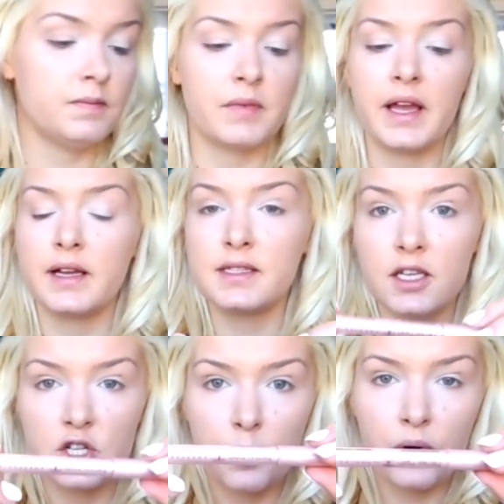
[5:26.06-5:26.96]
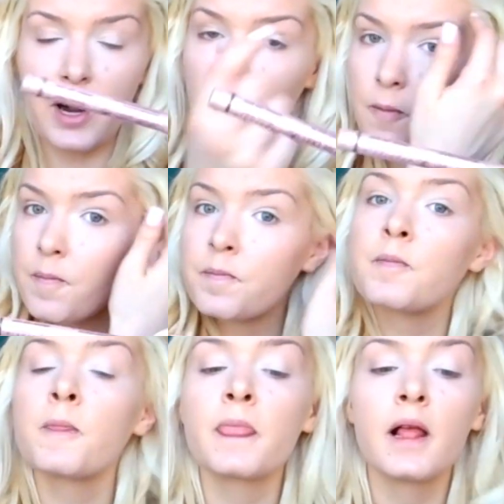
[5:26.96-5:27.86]
my Anastasia brow
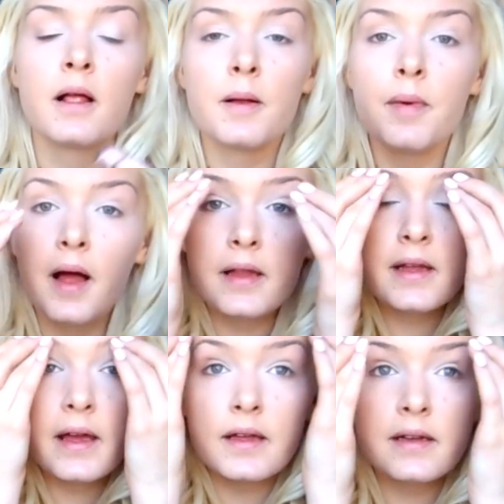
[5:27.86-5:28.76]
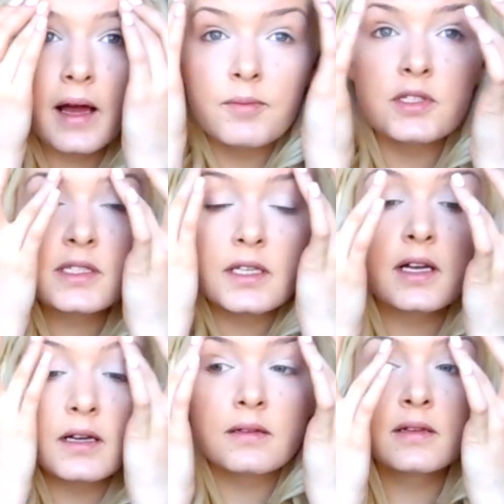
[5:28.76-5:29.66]
pen, and I'm just
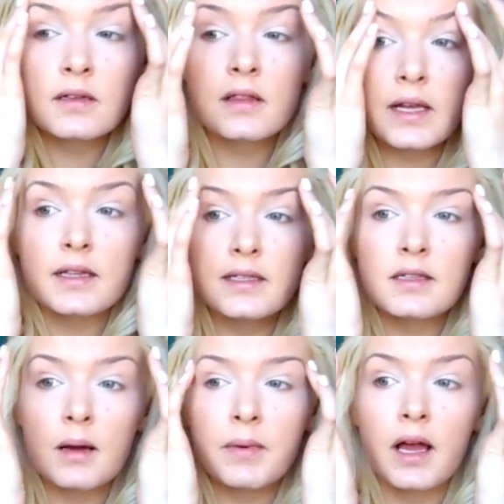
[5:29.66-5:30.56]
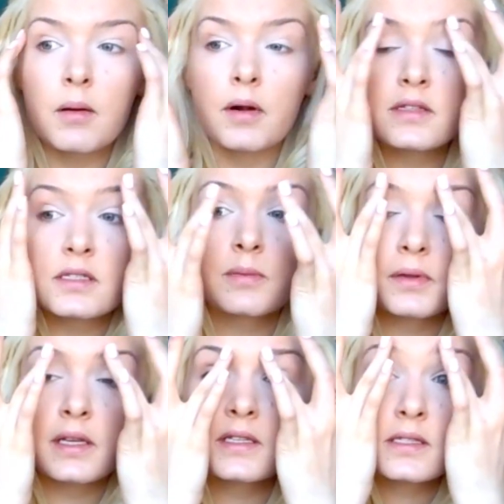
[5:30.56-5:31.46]
gonna lightly tap my eyebrows into
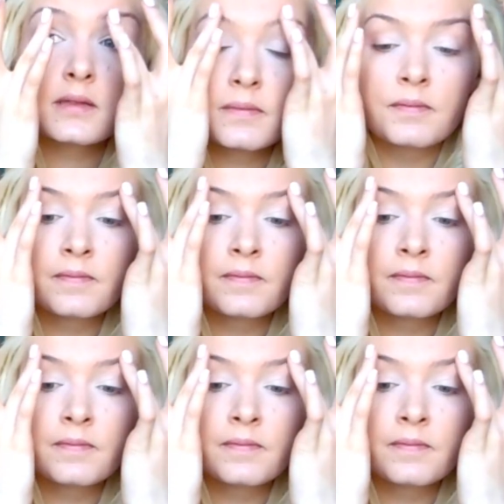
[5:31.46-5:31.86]
place.